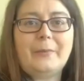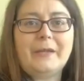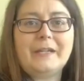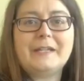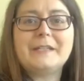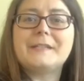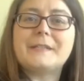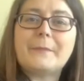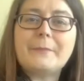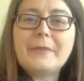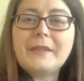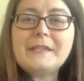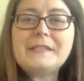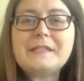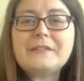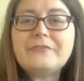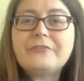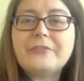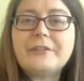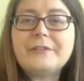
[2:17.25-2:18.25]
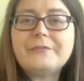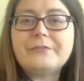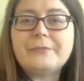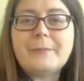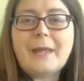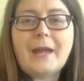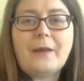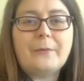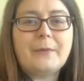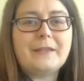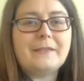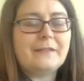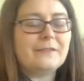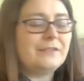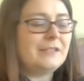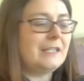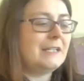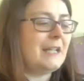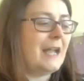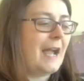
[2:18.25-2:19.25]
It's something different from how we live
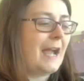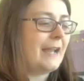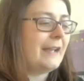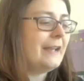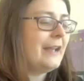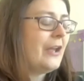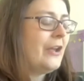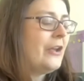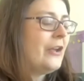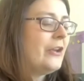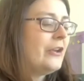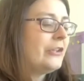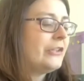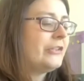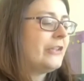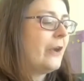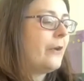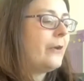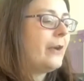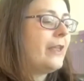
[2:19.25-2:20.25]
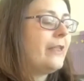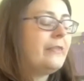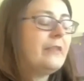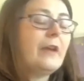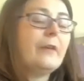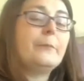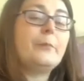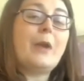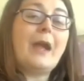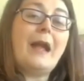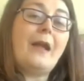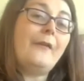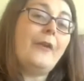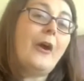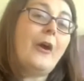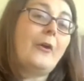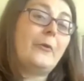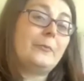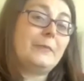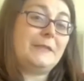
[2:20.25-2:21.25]
today. So the Brown
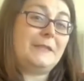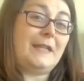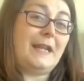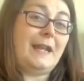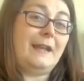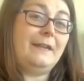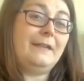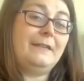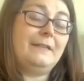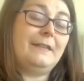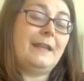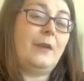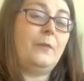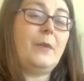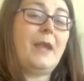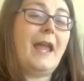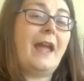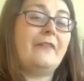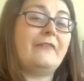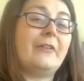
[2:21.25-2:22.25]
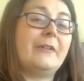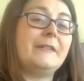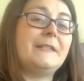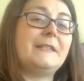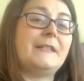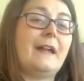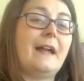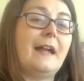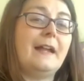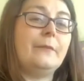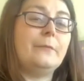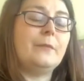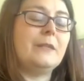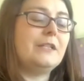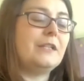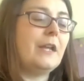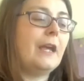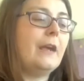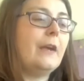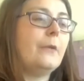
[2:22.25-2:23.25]
homestead that we have on site, which
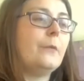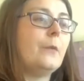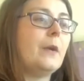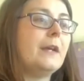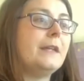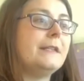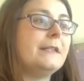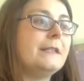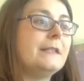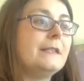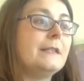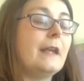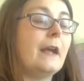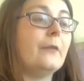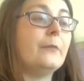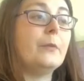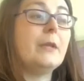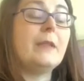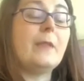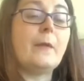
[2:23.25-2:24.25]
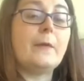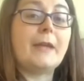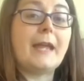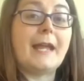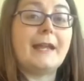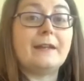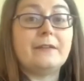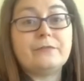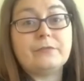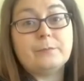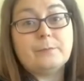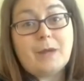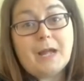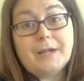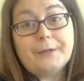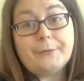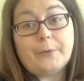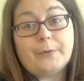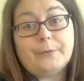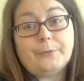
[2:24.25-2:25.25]
was relocated from
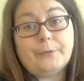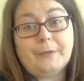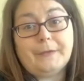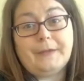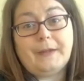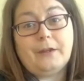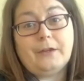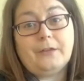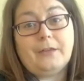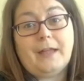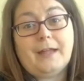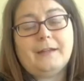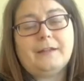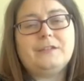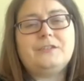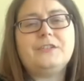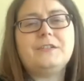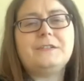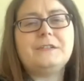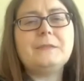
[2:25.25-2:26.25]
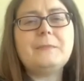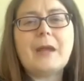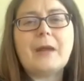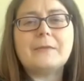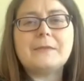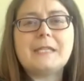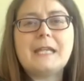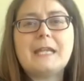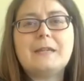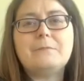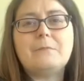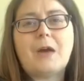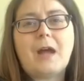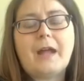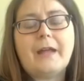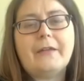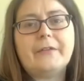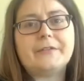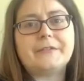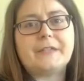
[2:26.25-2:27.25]
Micro, North Carolina, just about 10
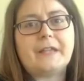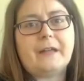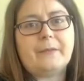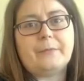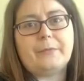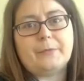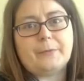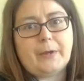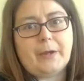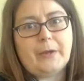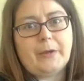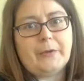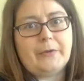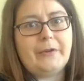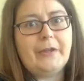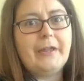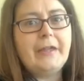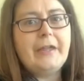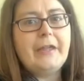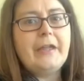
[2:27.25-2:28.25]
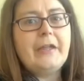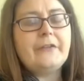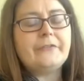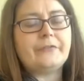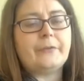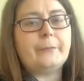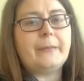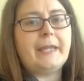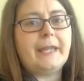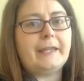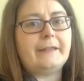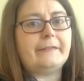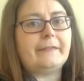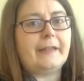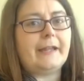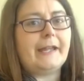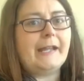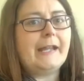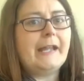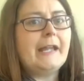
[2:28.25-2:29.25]
miles up the road from
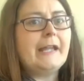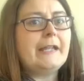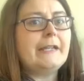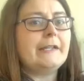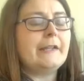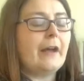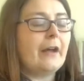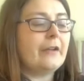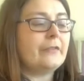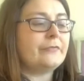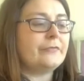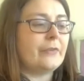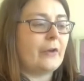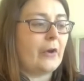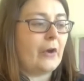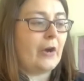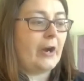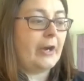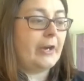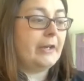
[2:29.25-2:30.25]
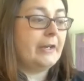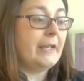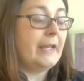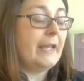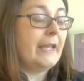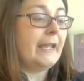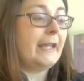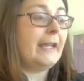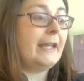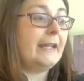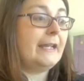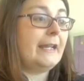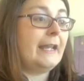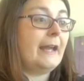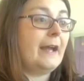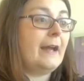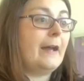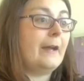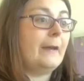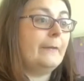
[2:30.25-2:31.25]
Kinley, not far.
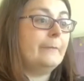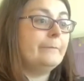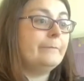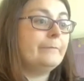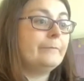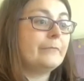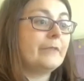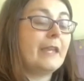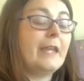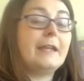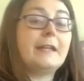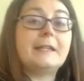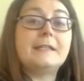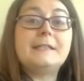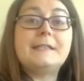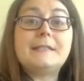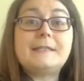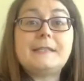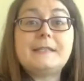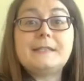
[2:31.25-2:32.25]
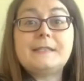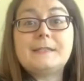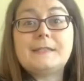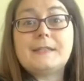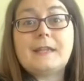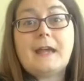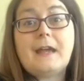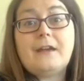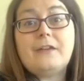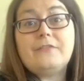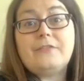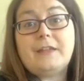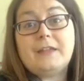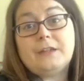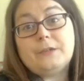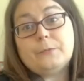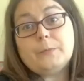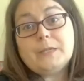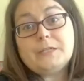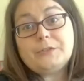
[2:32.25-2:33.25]
It consists of an
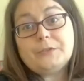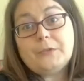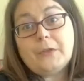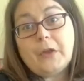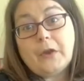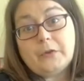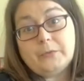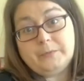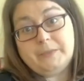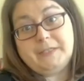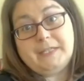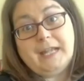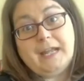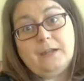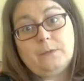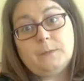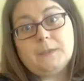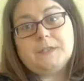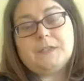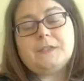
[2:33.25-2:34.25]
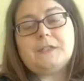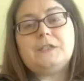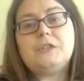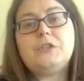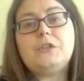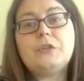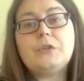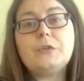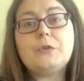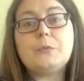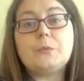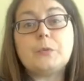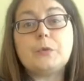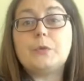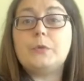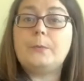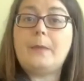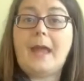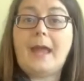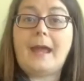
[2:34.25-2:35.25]
original homestead, which is a
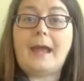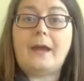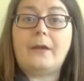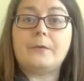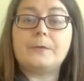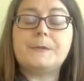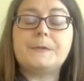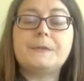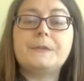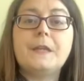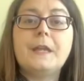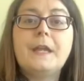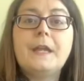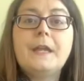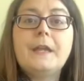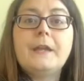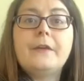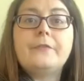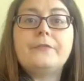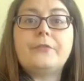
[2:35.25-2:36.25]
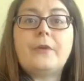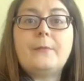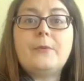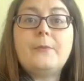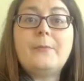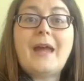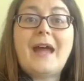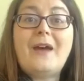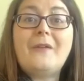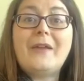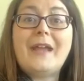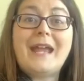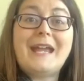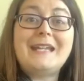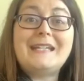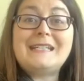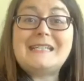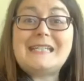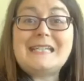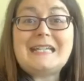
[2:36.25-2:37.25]
2-room house from about
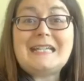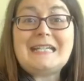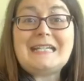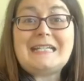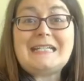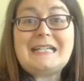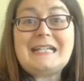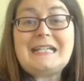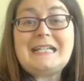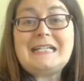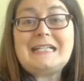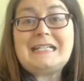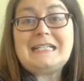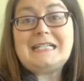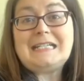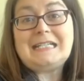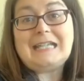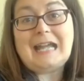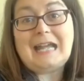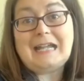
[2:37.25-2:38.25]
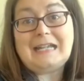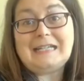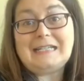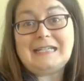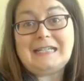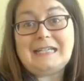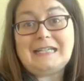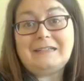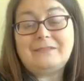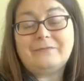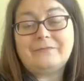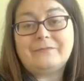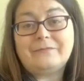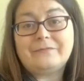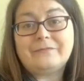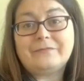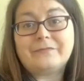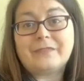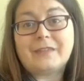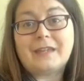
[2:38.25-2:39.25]
1890.
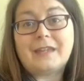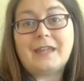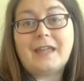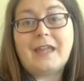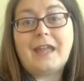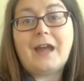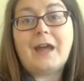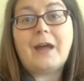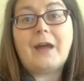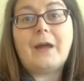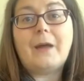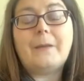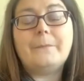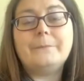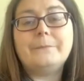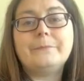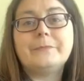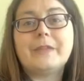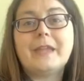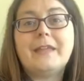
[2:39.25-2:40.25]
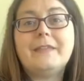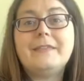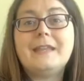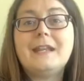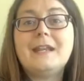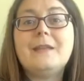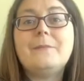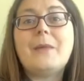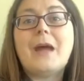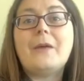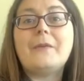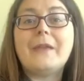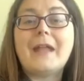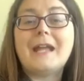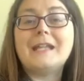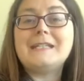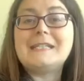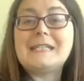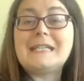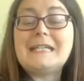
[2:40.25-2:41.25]
And then in about
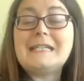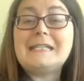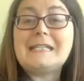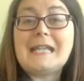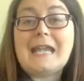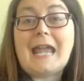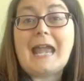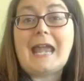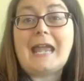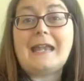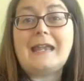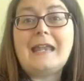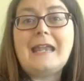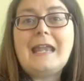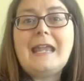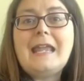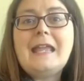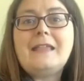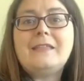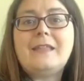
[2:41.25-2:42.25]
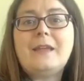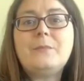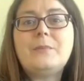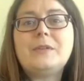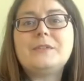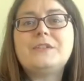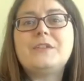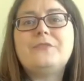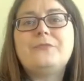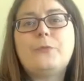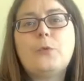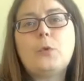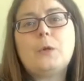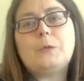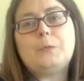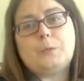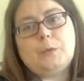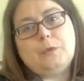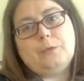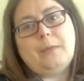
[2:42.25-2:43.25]
1910, they built a
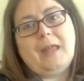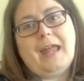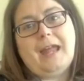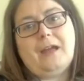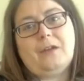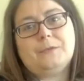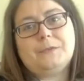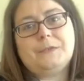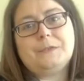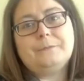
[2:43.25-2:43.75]
4-room house.